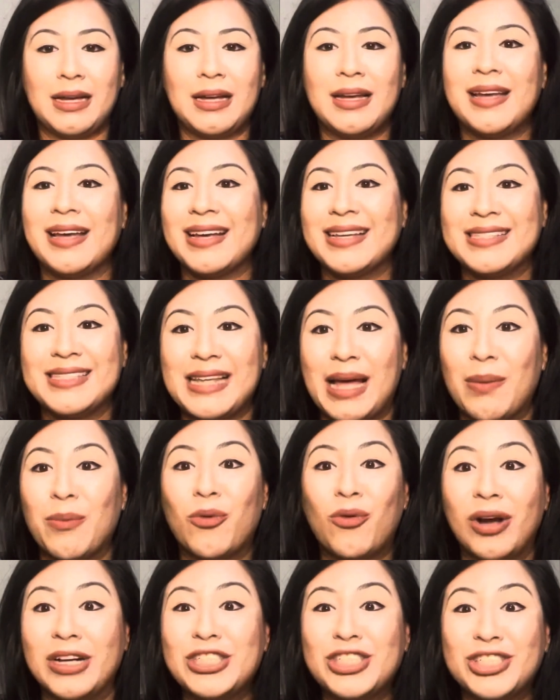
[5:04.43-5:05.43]
exam
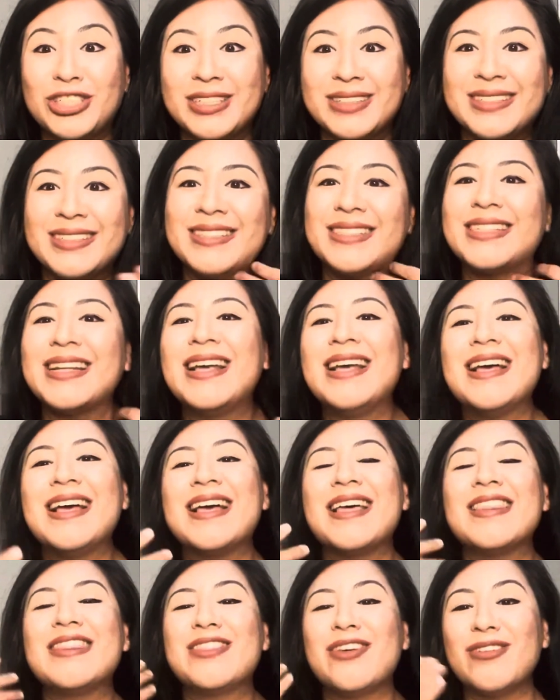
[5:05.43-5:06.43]
questions,
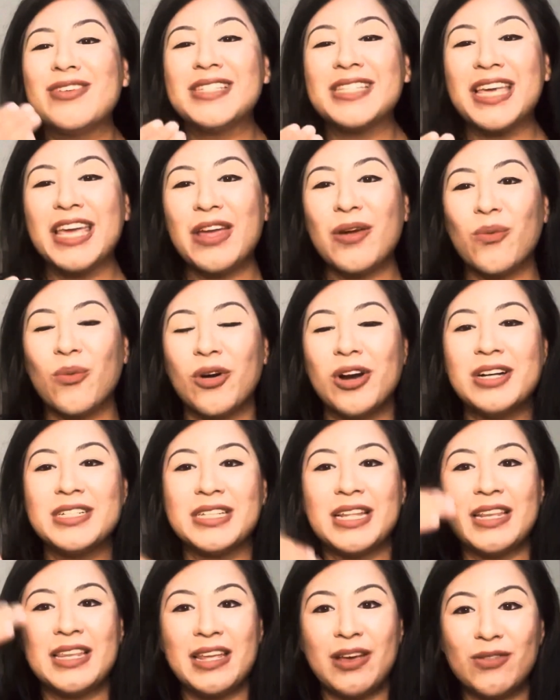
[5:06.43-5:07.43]
those keywords,
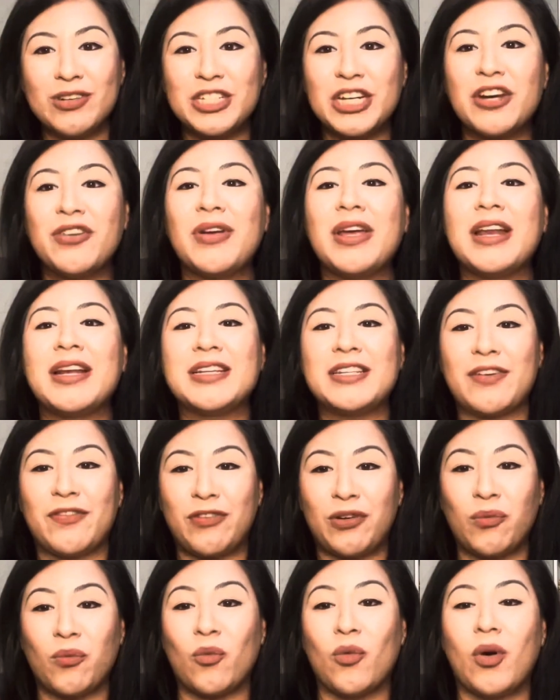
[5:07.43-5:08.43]
and it will generate
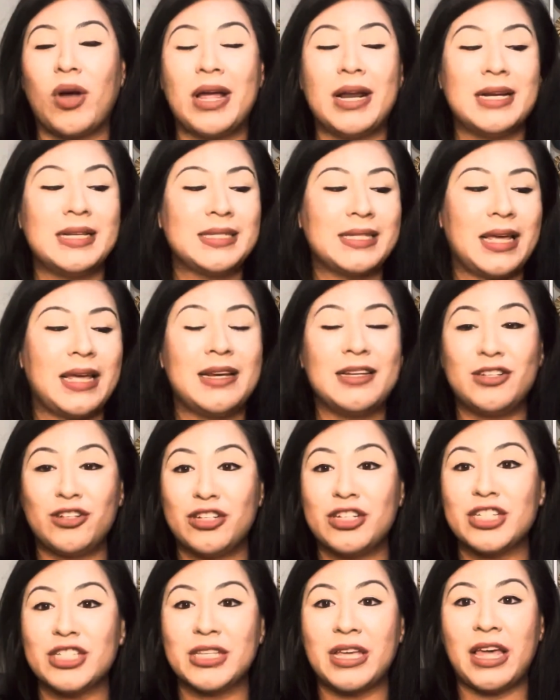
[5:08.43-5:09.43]
different ones, and you
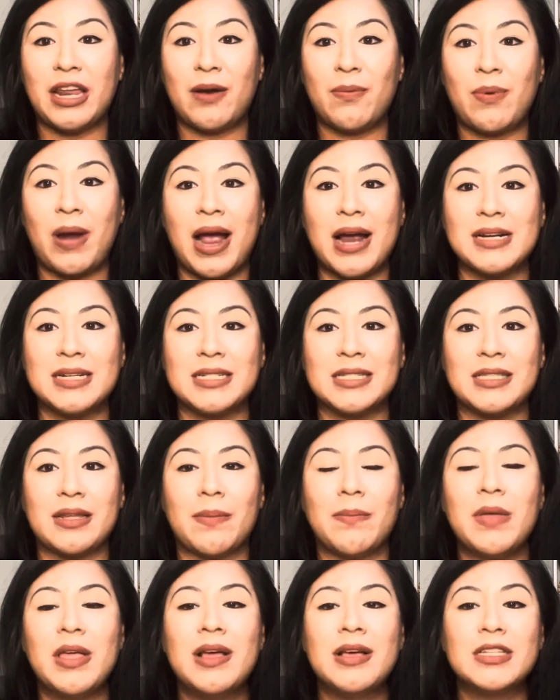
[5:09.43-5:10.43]
just kind of practice
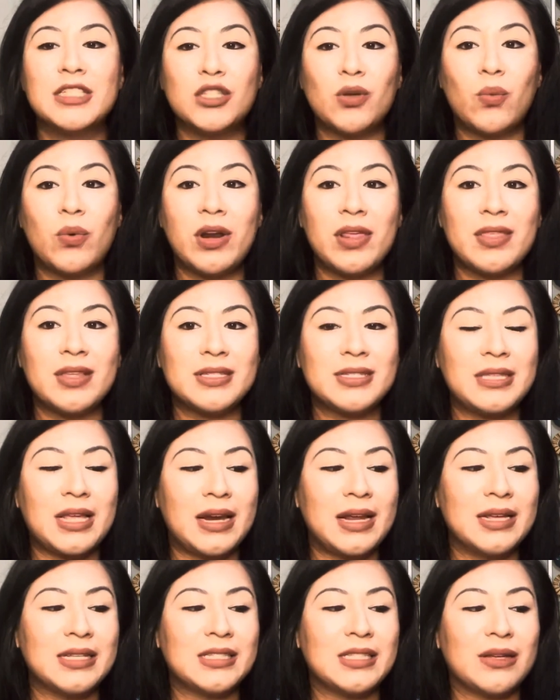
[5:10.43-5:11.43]
them. So one of the
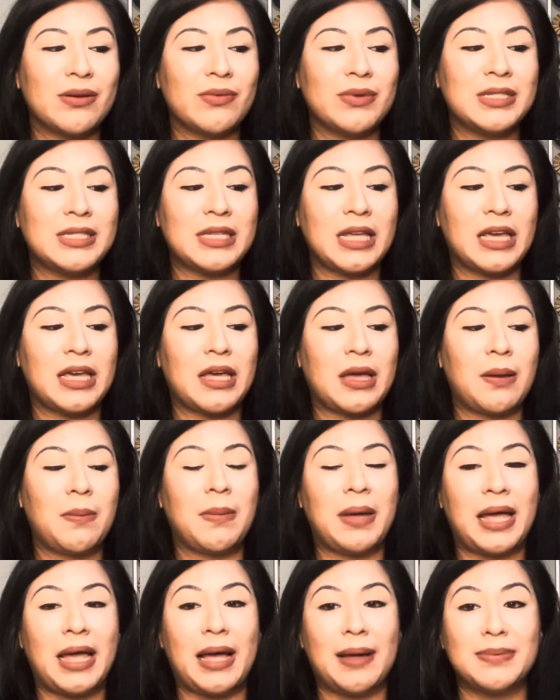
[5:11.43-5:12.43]
settings that was like
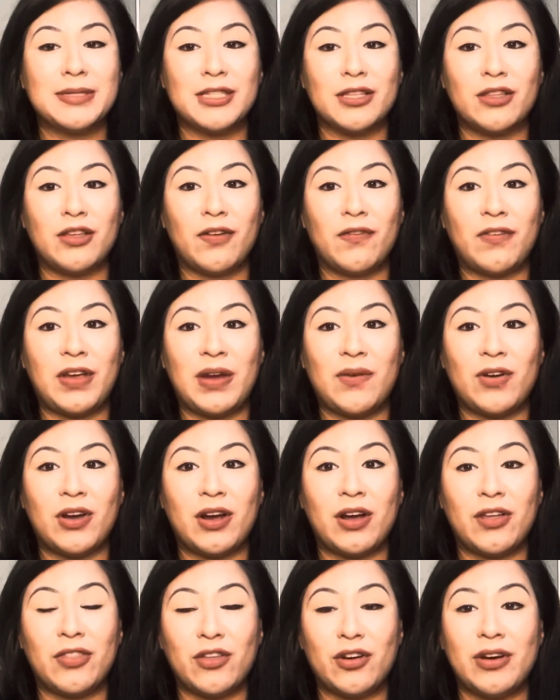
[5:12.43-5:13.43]
my absolute favorite
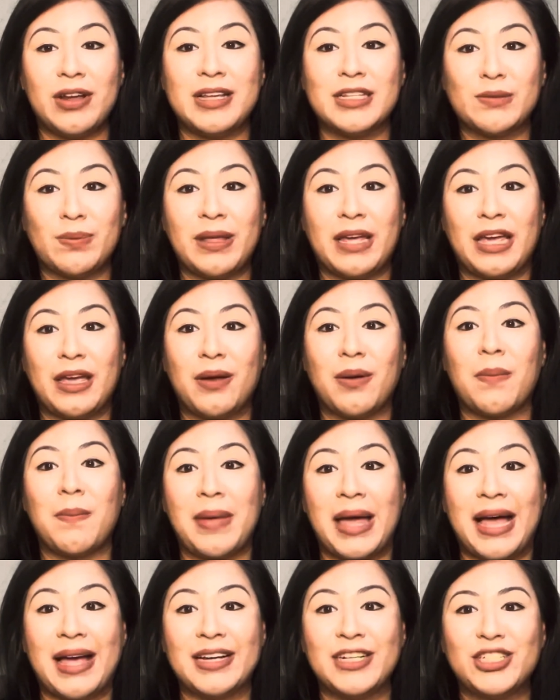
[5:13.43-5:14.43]
on there is playing
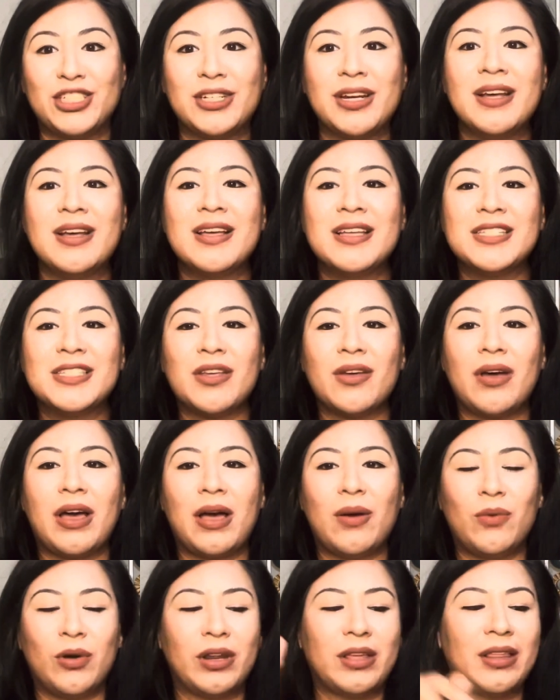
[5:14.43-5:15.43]
match. So I
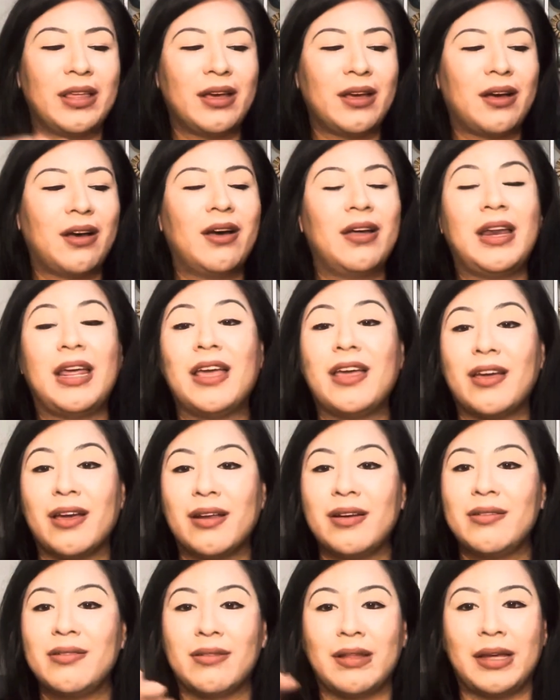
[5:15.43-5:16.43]
would click on a
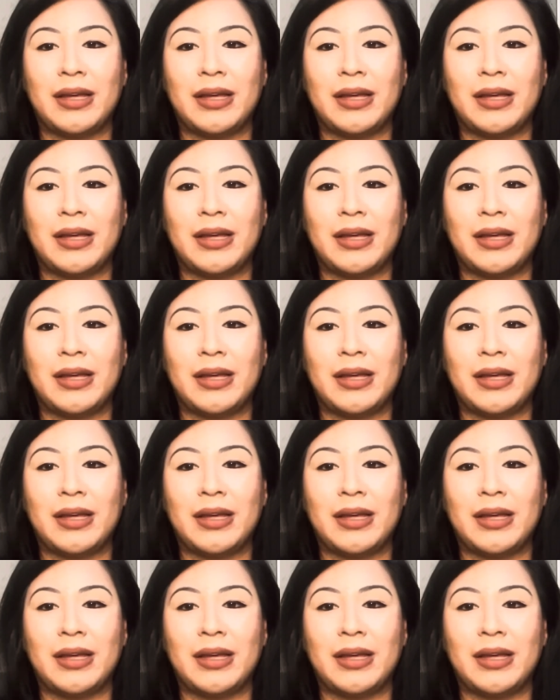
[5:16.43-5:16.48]
good